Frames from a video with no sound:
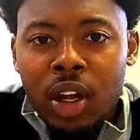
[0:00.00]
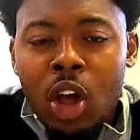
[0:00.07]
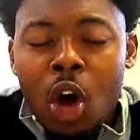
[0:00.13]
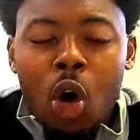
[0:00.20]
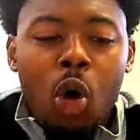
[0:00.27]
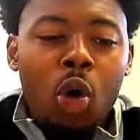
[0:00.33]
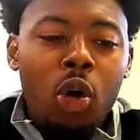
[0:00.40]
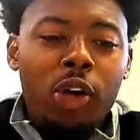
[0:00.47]

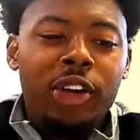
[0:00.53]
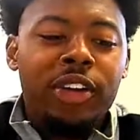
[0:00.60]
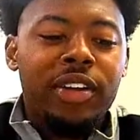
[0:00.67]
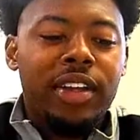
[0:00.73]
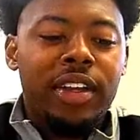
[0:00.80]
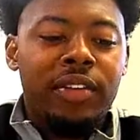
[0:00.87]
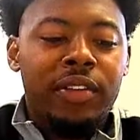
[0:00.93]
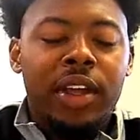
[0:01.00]
Or
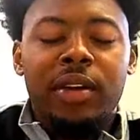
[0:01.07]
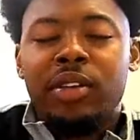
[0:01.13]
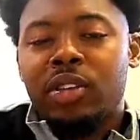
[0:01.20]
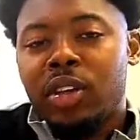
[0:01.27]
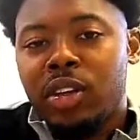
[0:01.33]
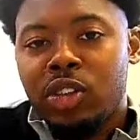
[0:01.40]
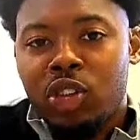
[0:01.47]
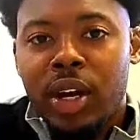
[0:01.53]
if you're
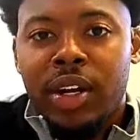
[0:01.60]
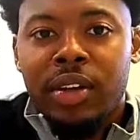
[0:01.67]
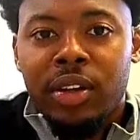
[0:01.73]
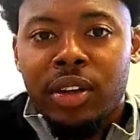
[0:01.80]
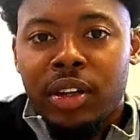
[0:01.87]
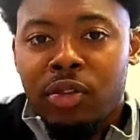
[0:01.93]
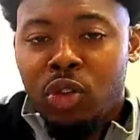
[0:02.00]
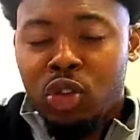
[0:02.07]
trying
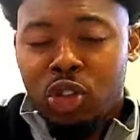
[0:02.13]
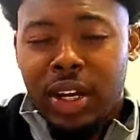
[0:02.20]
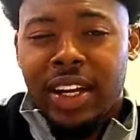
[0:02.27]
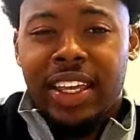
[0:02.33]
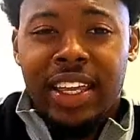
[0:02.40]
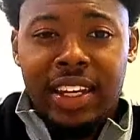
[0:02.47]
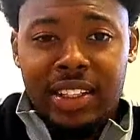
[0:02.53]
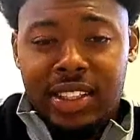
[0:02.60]
to get
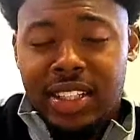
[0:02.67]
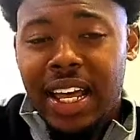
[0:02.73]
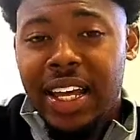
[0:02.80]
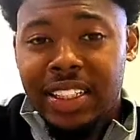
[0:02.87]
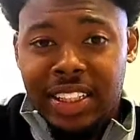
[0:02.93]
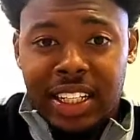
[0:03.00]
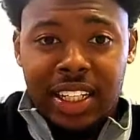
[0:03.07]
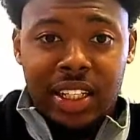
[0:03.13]
inside
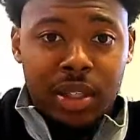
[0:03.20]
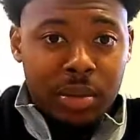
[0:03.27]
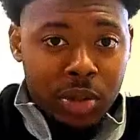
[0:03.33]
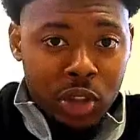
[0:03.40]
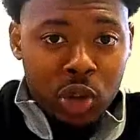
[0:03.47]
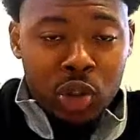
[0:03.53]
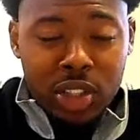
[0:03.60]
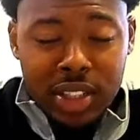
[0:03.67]
tech academics, you
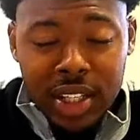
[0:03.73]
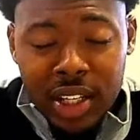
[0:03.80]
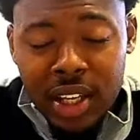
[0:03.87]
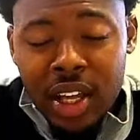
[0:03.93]
would say,